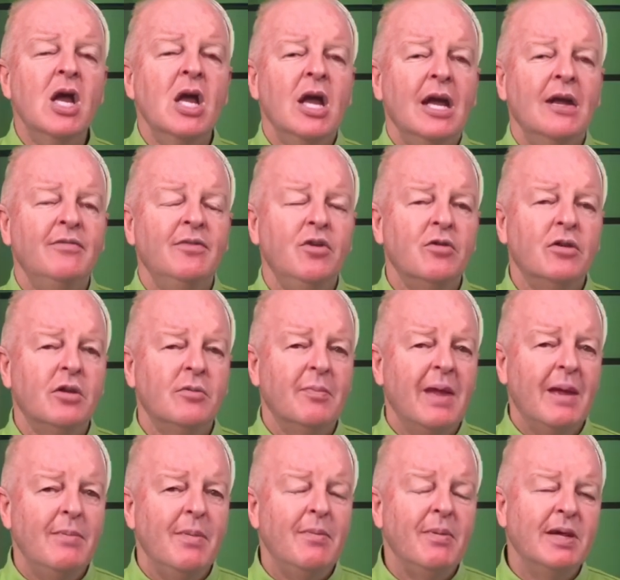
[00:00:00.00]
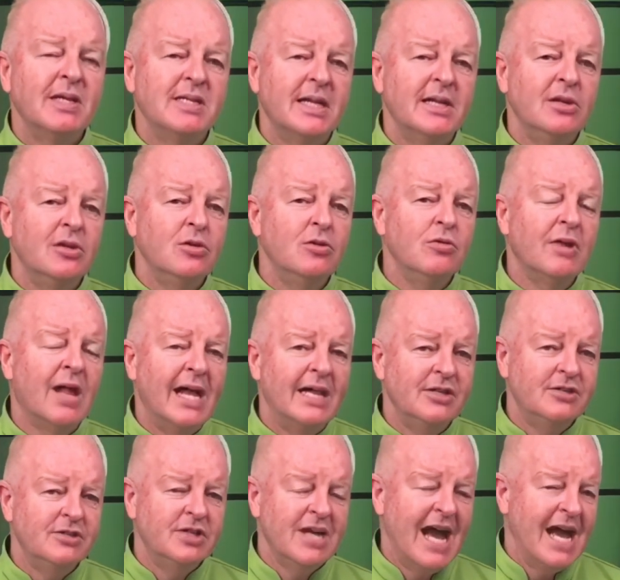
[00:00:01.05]
if you could maybe, because I know
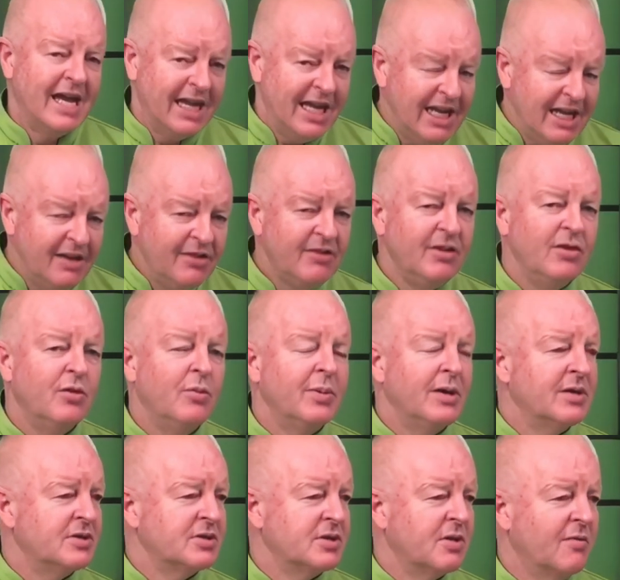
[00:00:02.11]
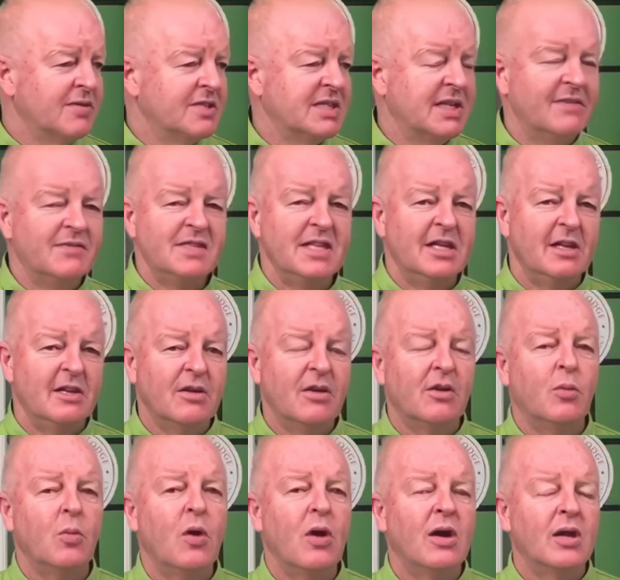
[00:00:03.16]
like Jack Heath, because obviously I've seen her
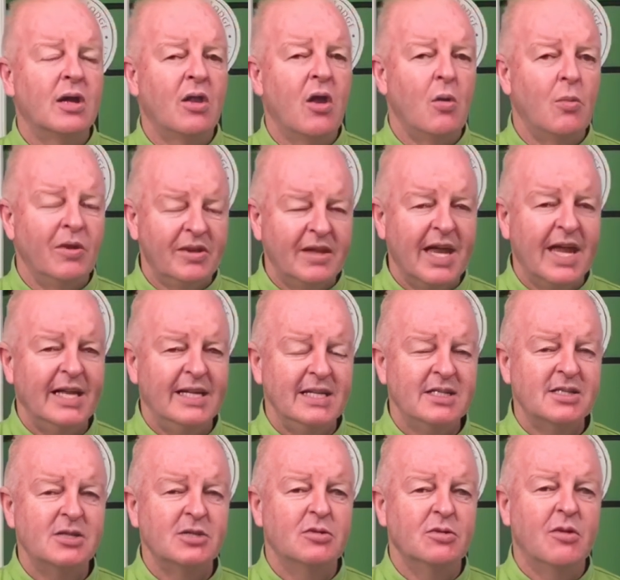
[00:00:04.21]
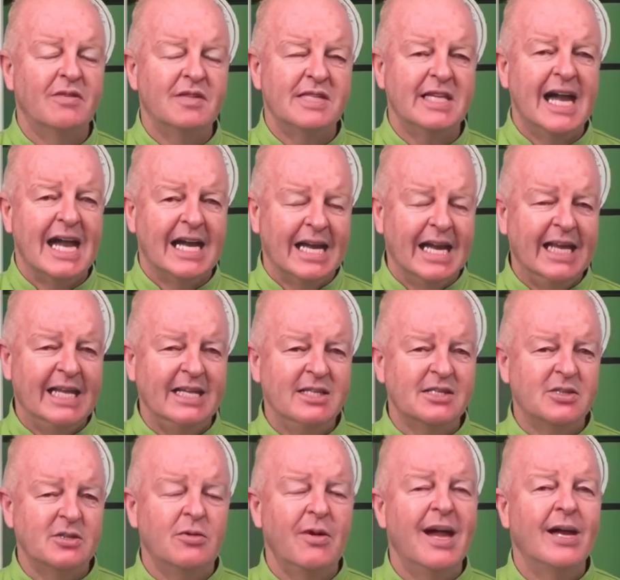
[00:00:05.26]
work a lot with Katy Sue, obviously at Katy
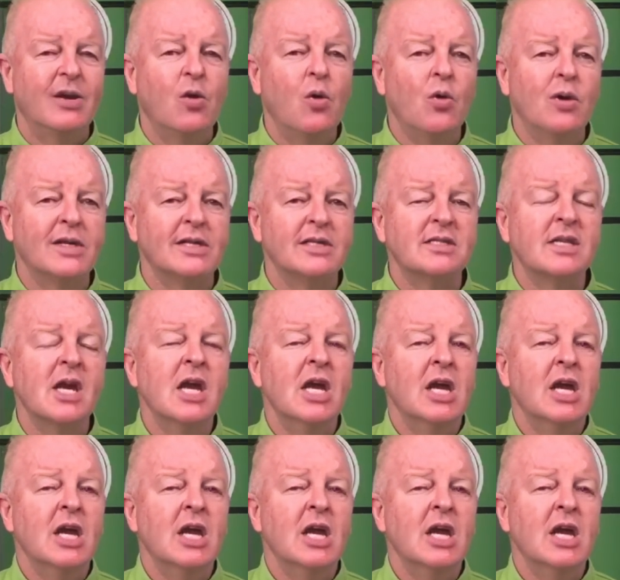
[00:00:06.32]
Sue headquarters,